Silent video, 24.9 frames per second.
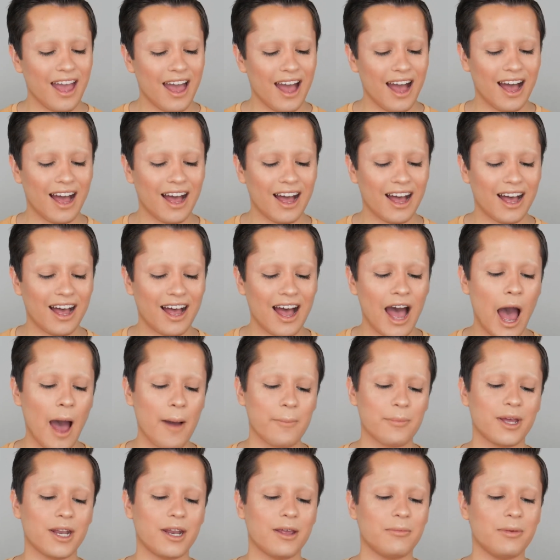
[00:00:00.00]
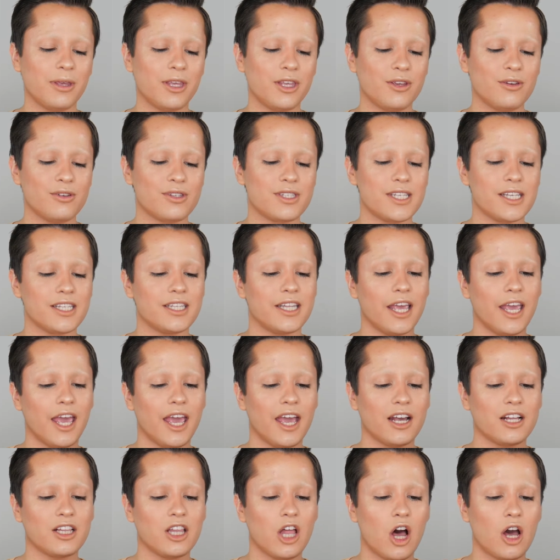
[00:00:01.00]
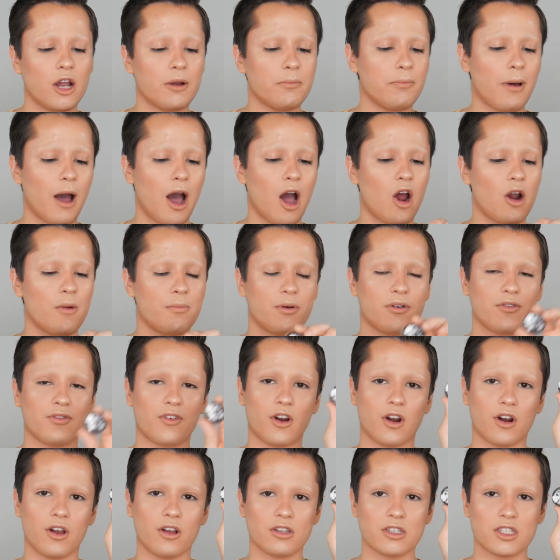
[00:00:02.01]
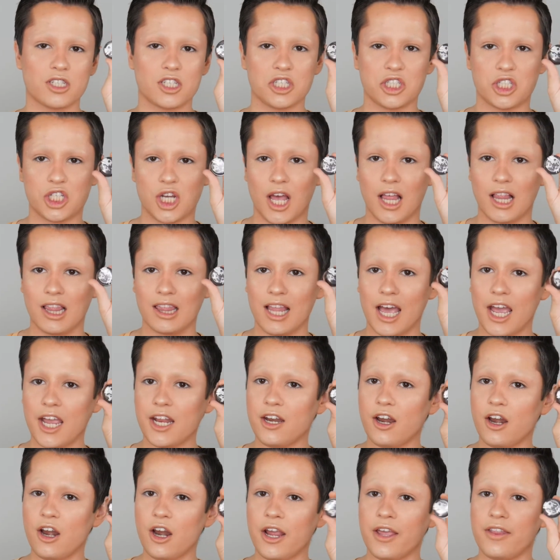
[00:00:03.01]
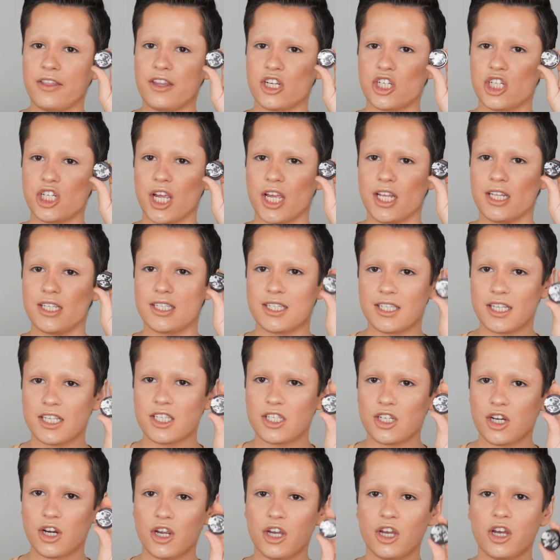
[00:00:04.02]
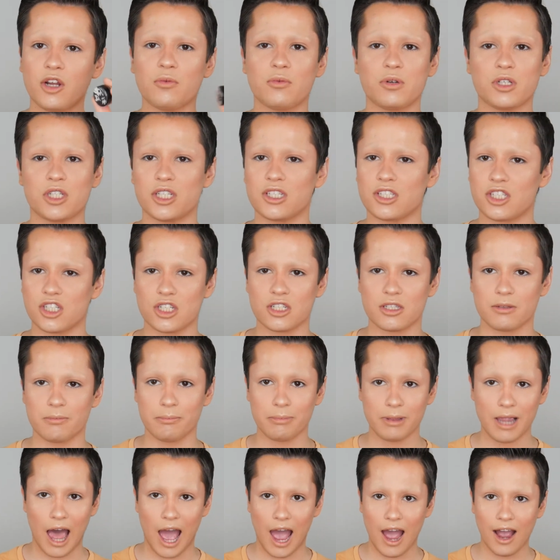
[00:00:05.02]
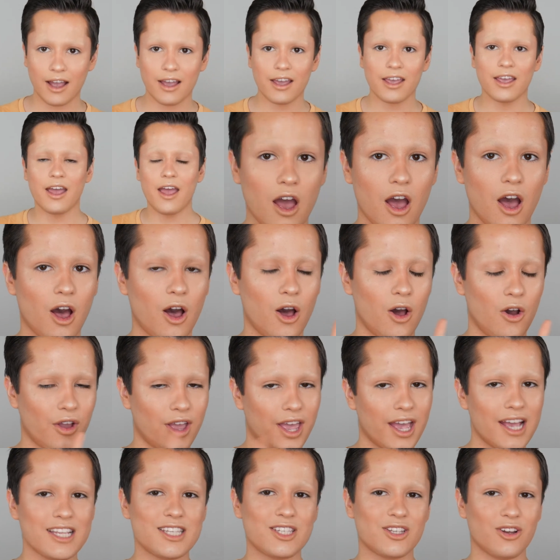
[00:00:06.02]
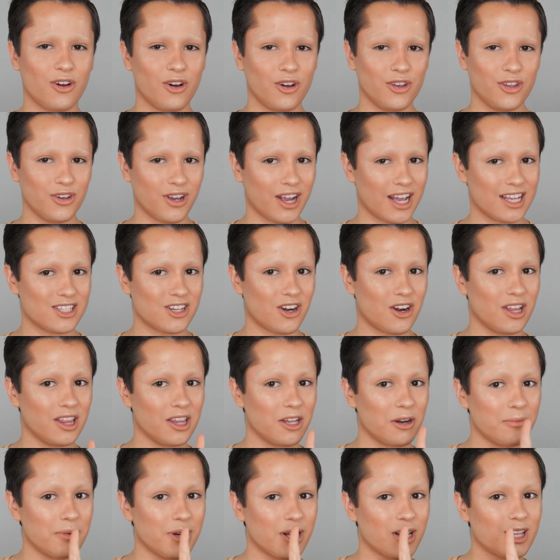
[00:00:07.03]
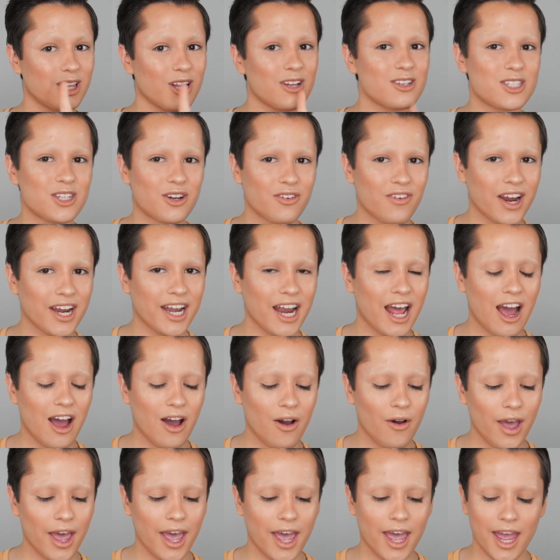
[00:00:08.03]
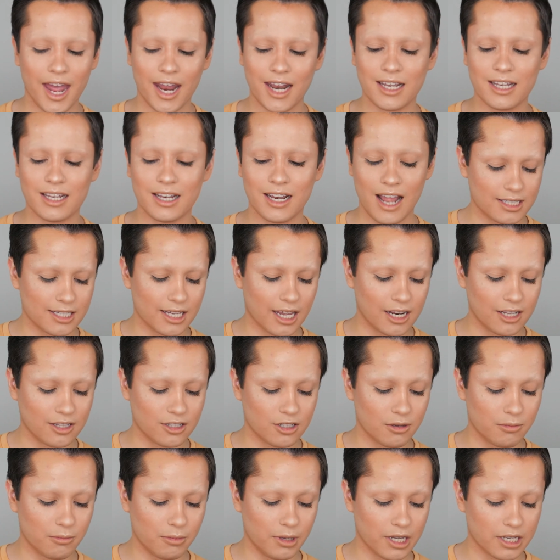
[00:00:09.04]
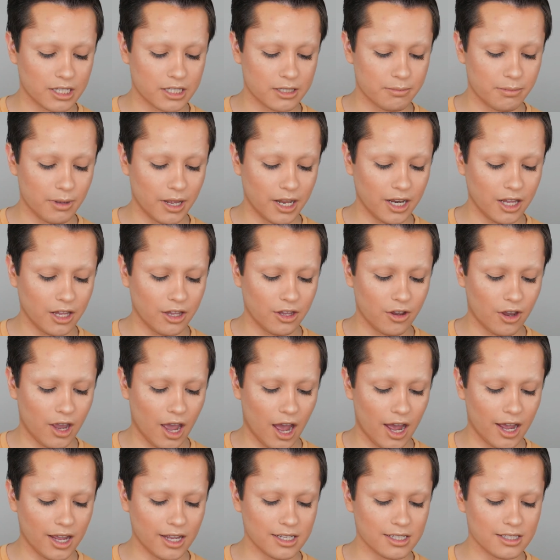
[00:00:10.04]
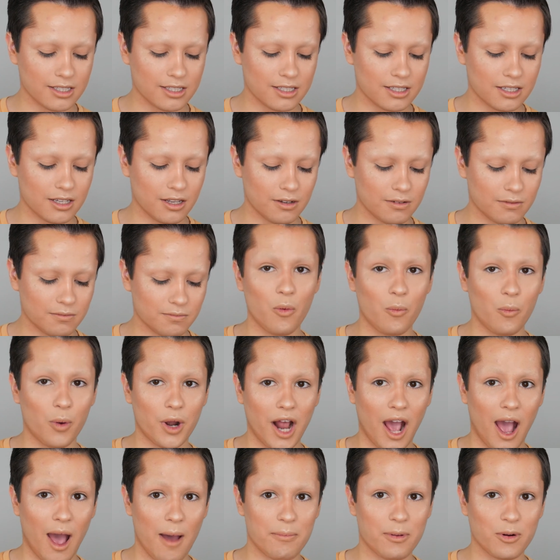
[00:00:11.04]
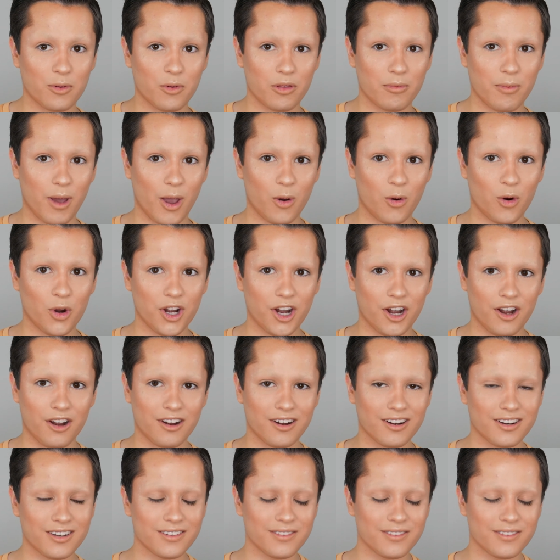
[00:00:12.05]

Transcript: I'm going to be using the Inglot Powerpuff Girls gel liner in the shade Sisterhood, which is just black. Okay, so you guys are a little bit closer right now, and let's get into me explaining you guys what happened with my order.